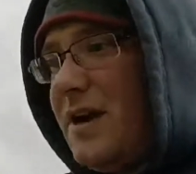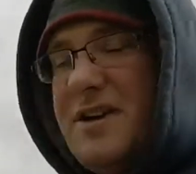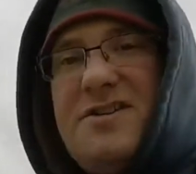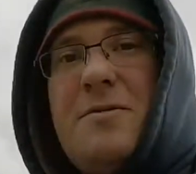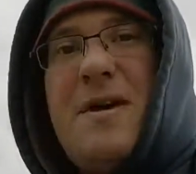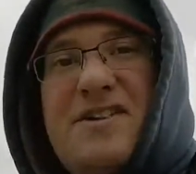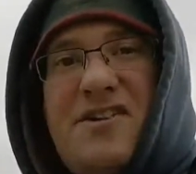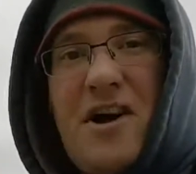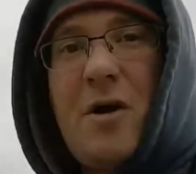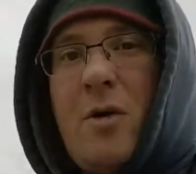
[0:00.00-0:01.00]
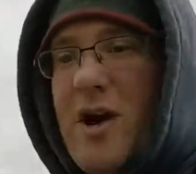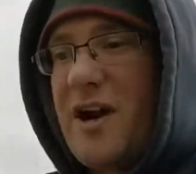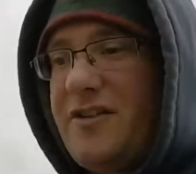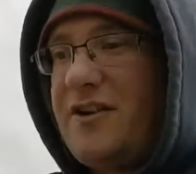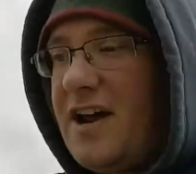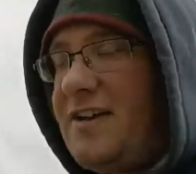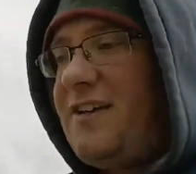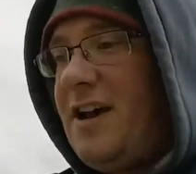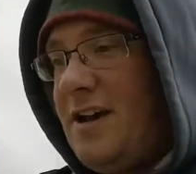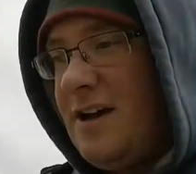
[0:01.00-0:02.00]
eastern Massasauga
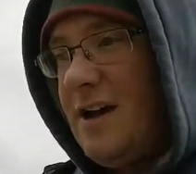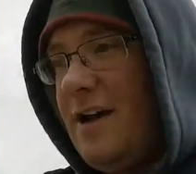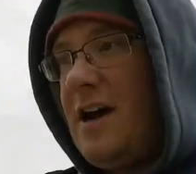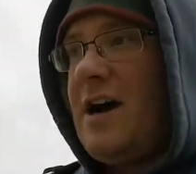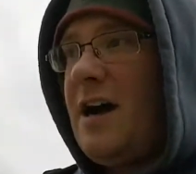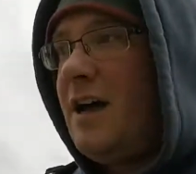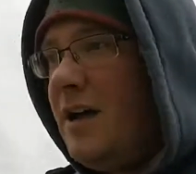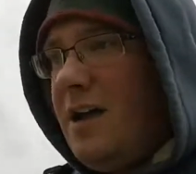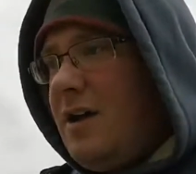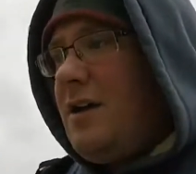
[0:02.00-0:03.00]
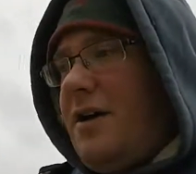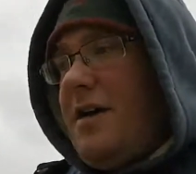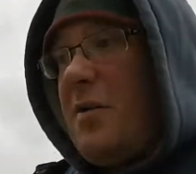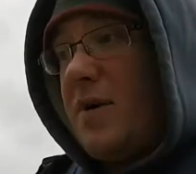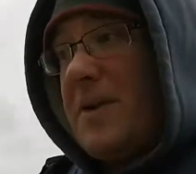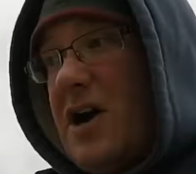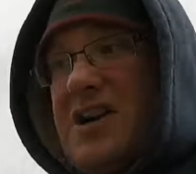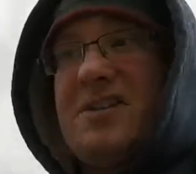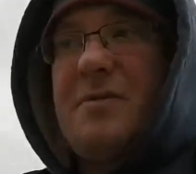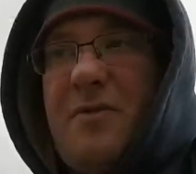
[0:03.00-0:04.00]
rattlesnakes, and that would
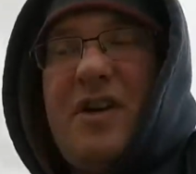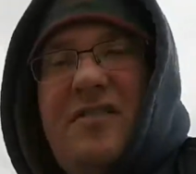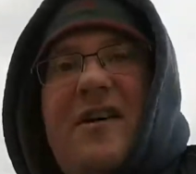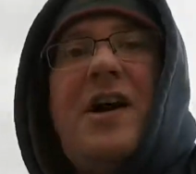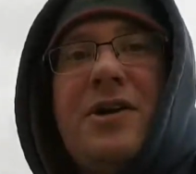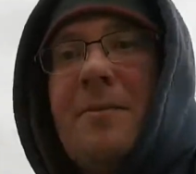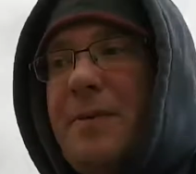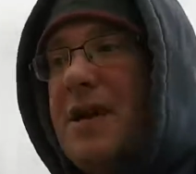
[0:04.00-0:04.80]
awesome if we'd have found them,